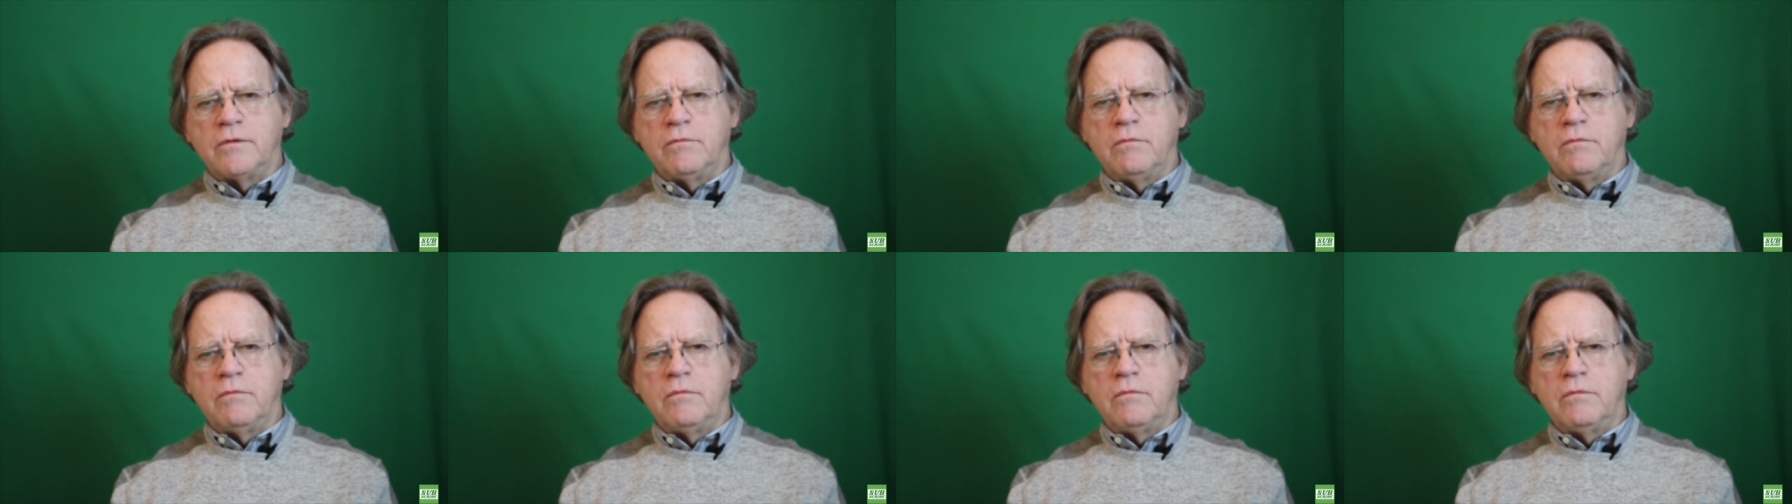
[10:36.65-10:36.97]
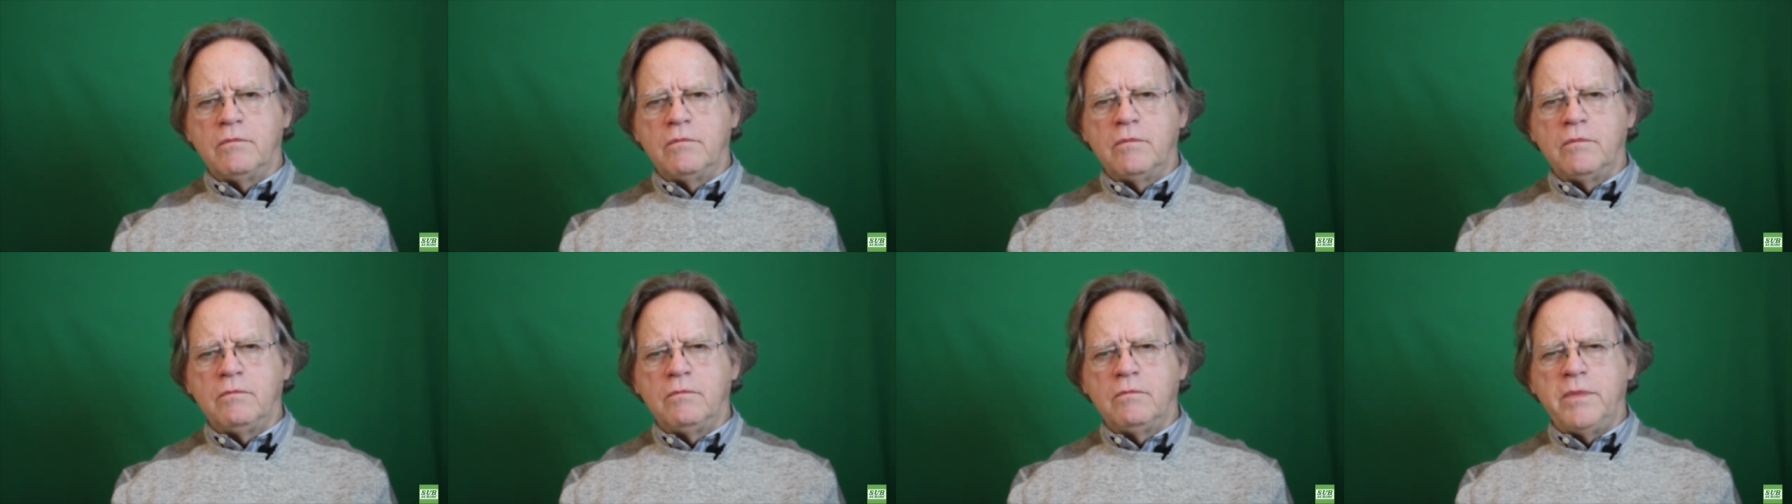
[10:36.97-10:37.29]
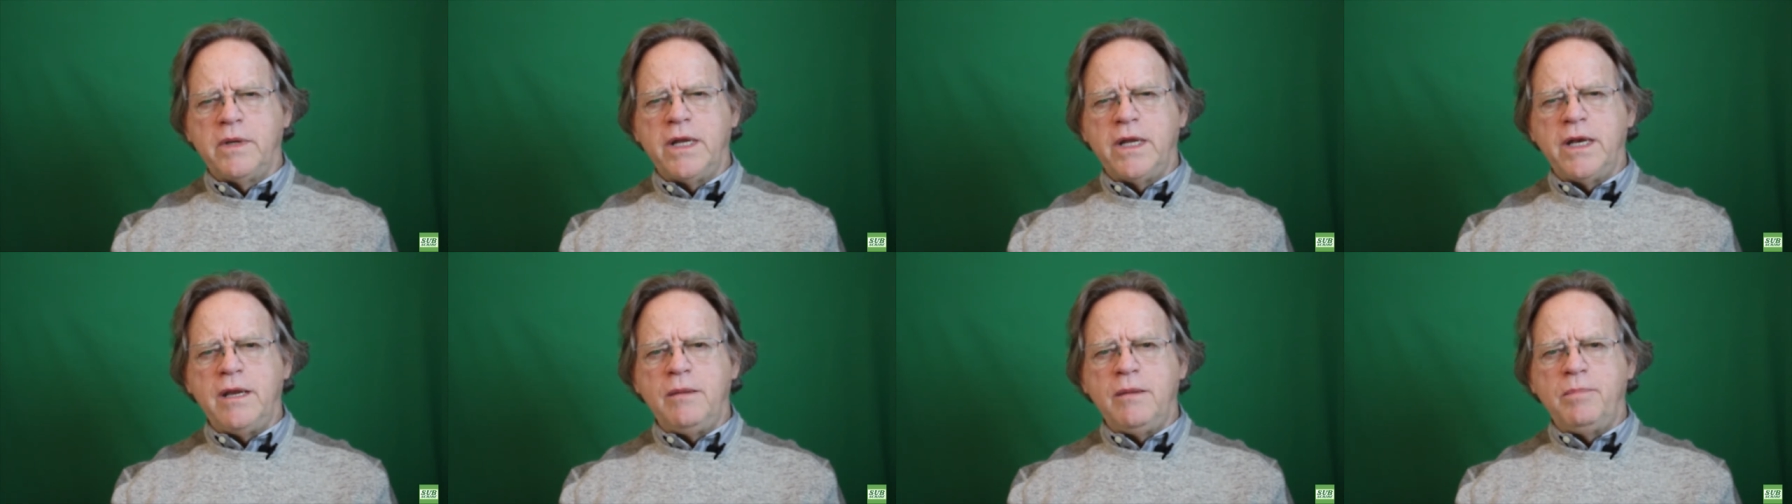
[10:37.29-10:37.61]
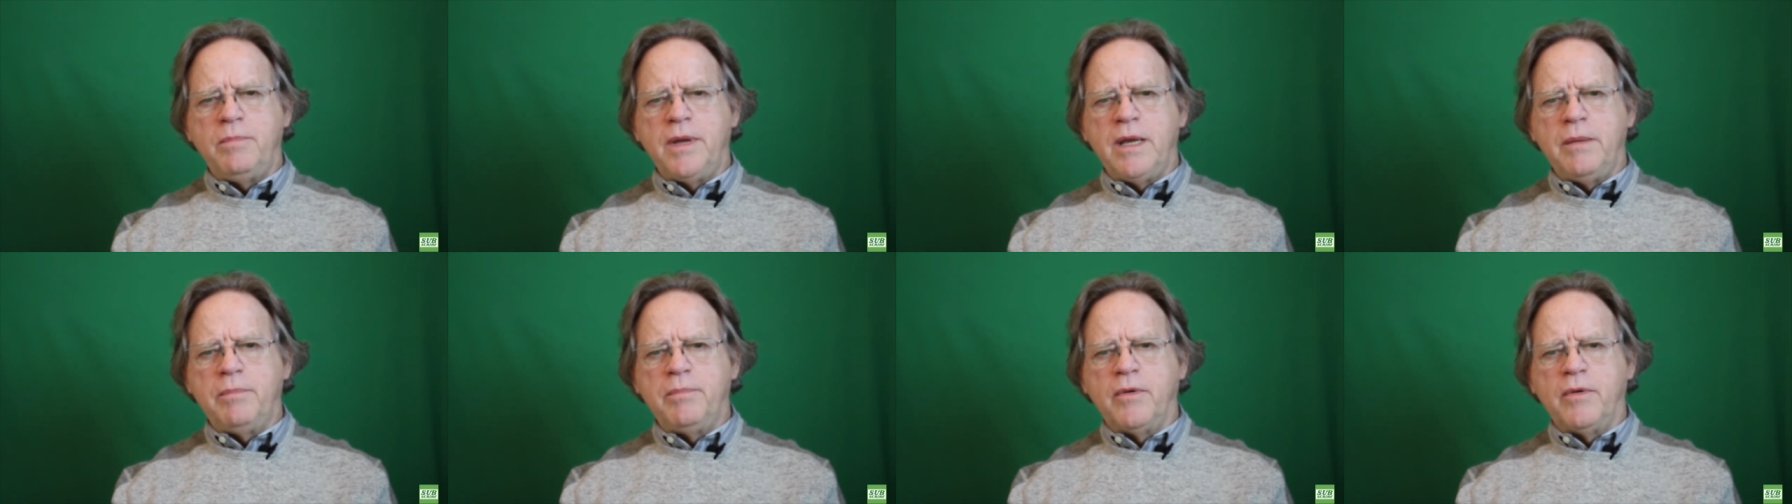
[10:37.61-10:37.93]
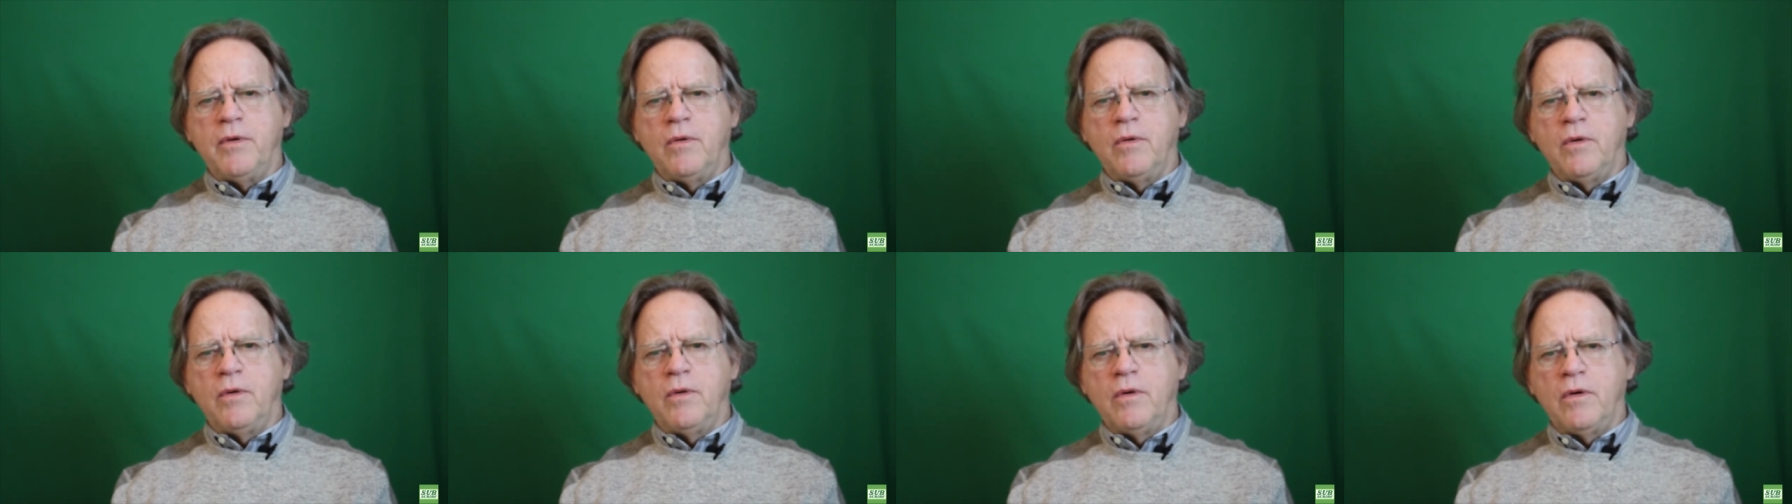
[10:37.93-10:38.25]
Many
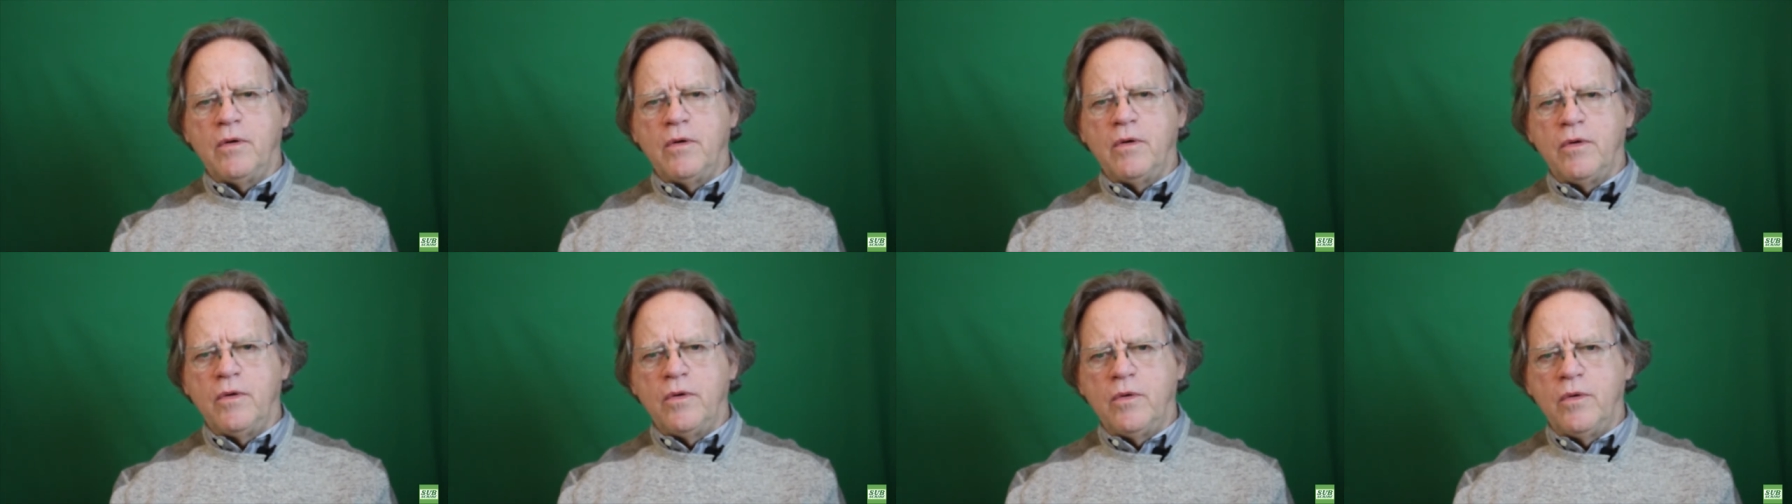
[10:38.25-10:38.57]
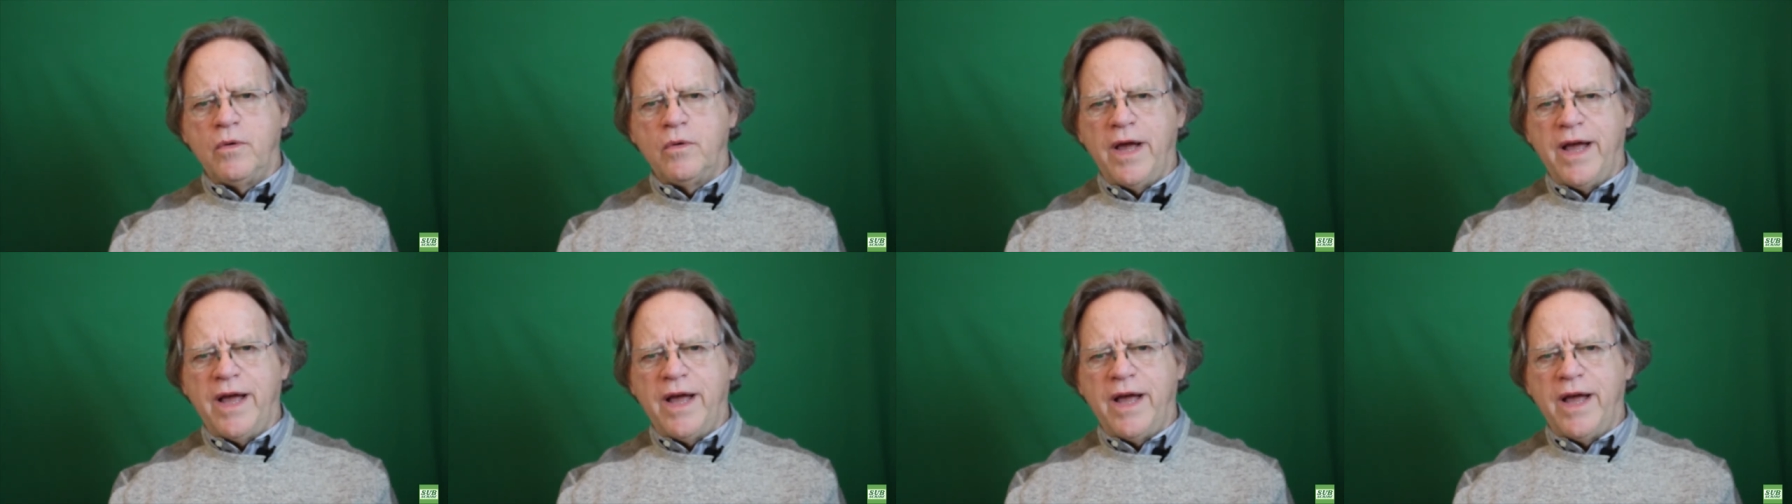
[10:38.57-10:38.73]
people who